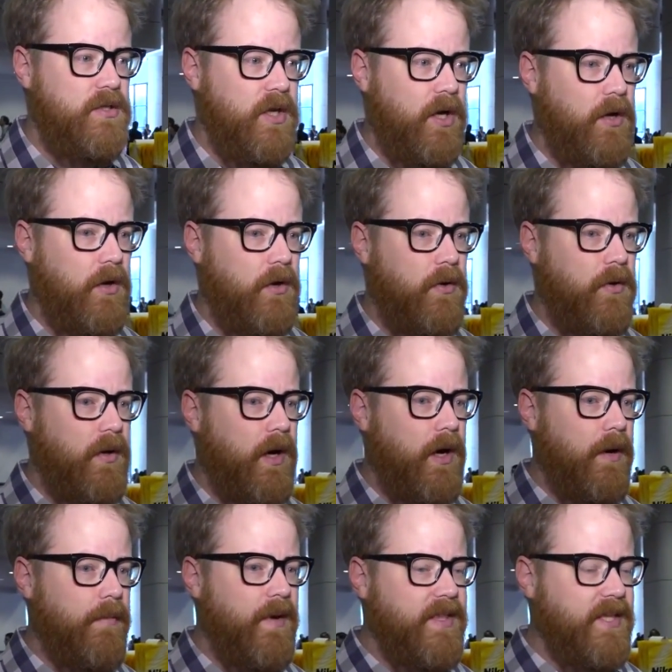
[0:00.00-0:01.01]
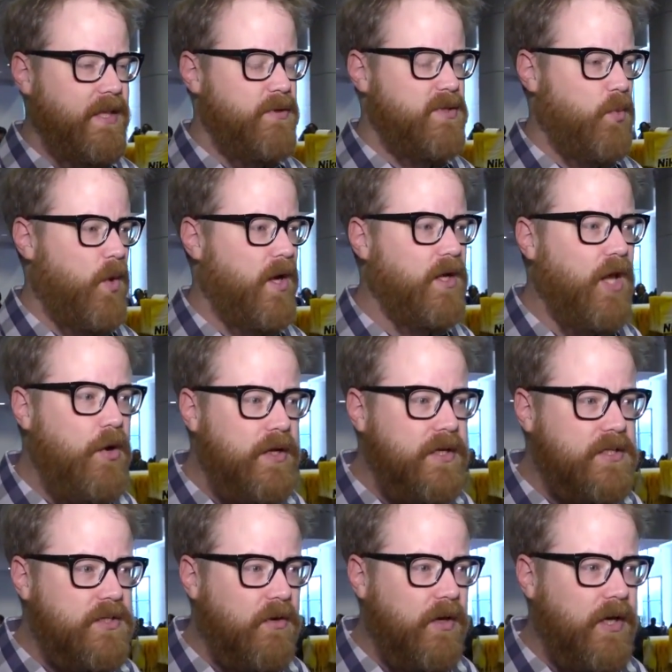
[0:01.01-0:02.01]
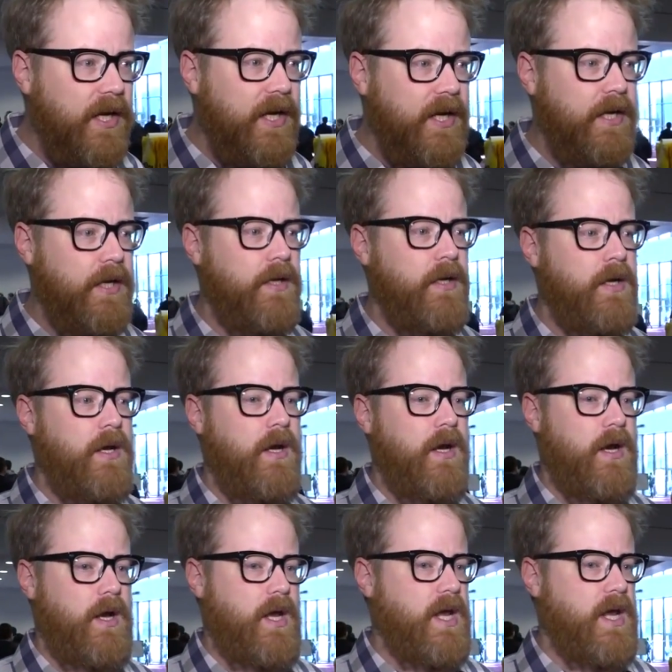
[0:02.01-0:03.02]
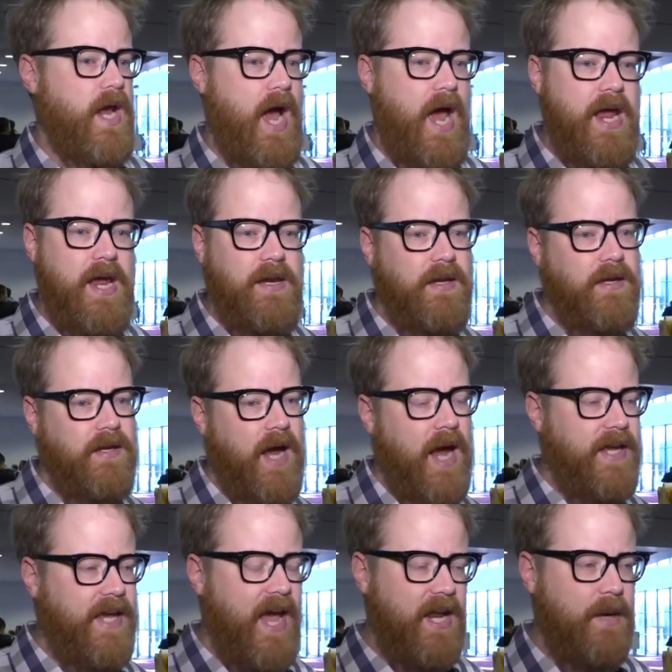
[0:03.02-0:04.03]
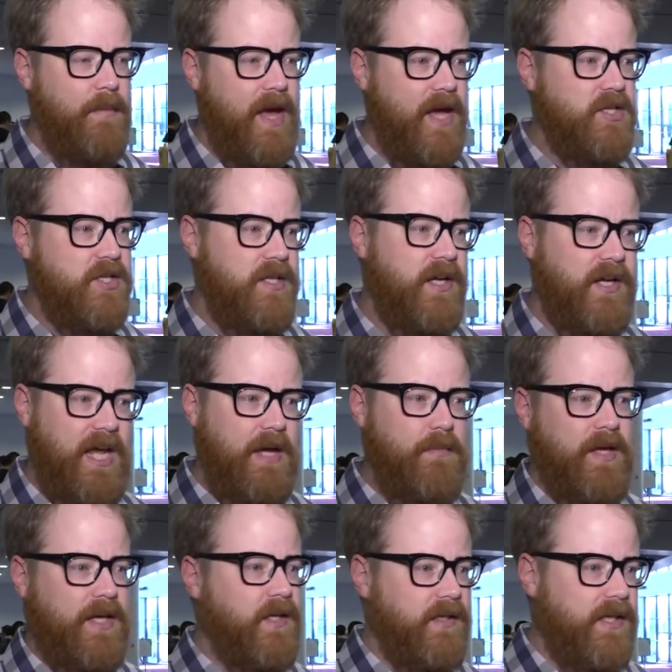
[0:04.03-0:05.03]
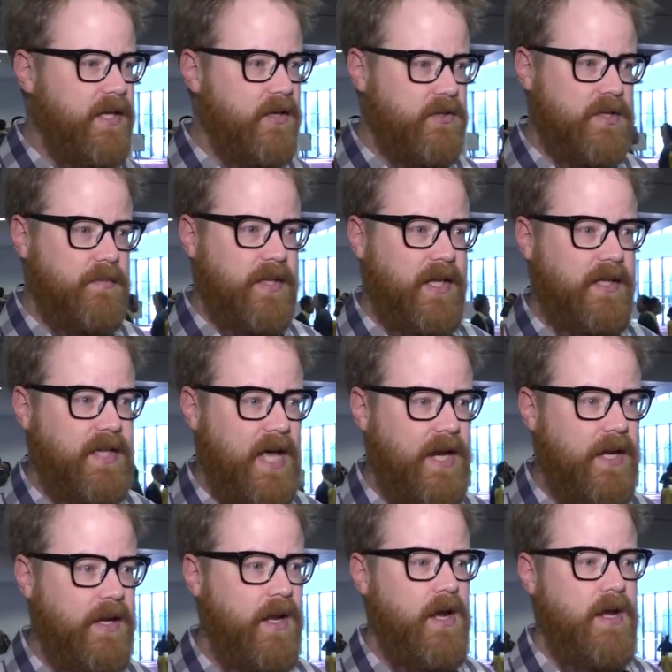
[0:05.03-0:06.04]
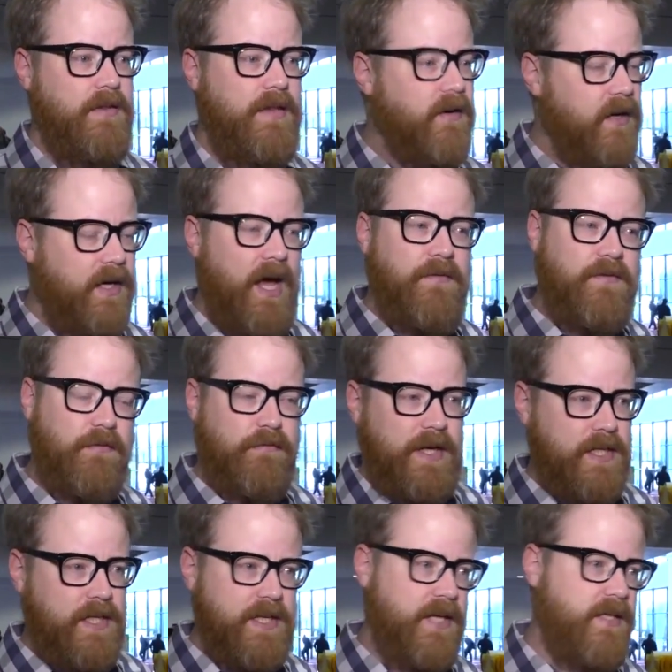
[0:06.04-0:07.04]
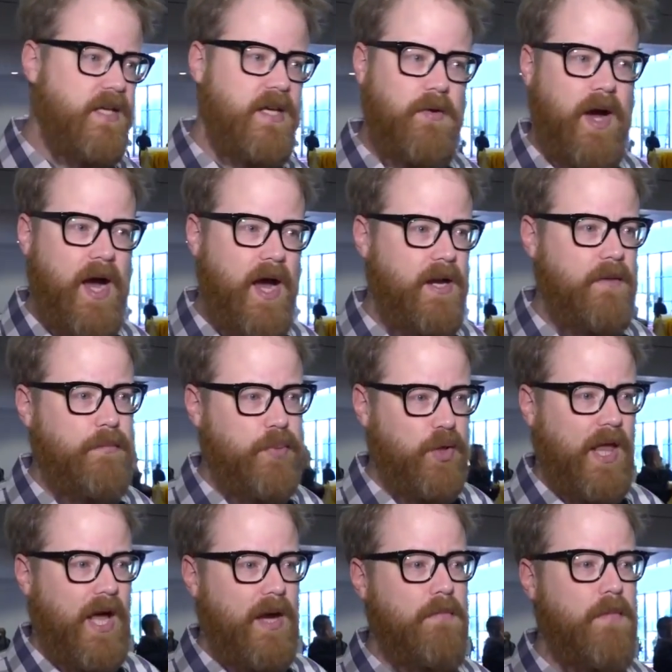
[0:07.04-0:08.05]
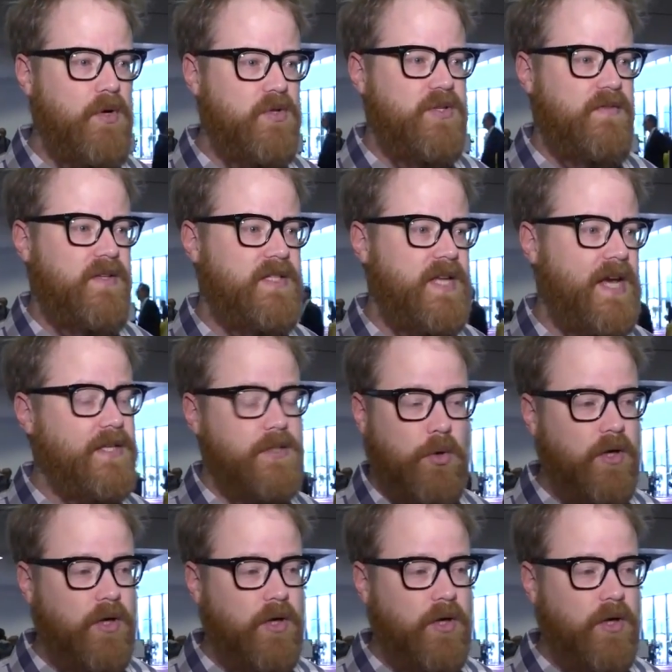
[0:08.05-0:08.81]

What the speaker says: So I think there was one loading screen. Yep. I can't imagine that a game like Elite or something like that, they're going to have to redesign the UI to pull out most of the text.